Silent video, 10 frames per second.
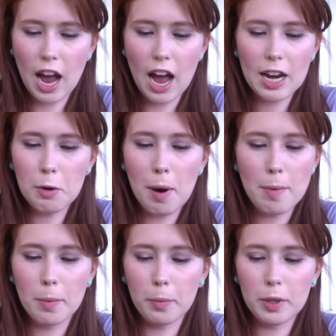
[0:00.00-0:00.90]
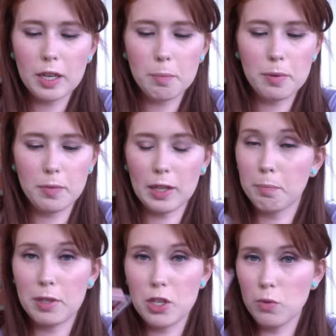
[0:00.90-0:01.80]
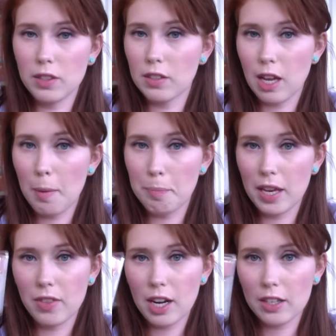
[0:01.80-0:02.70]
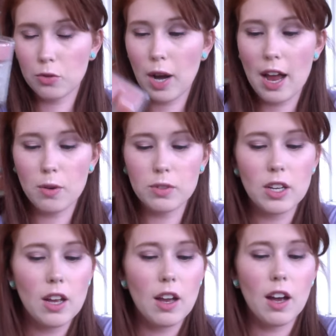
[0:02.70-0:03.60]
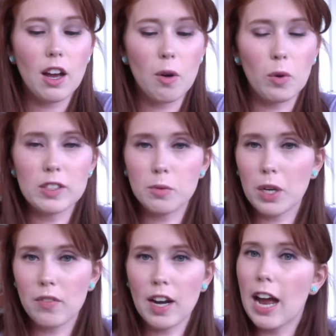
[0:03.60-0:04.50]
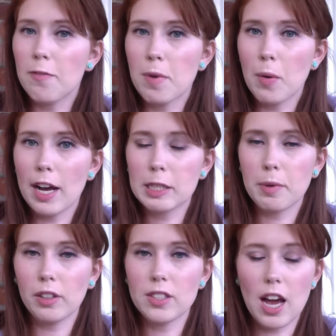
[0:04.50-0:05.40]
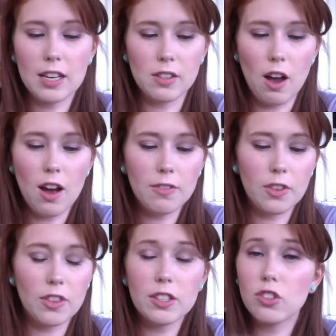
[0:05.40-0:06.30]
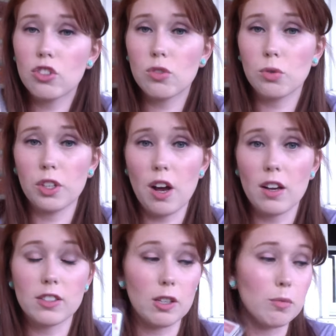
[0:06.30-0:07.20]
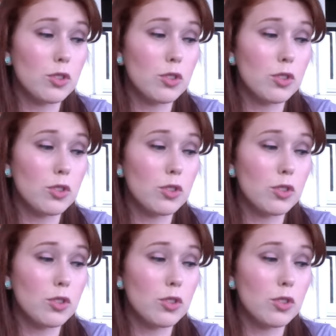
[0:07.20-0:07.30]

I will probably be using this up in the next round once whatever I have in my wax melt dies off. This is just really awesome.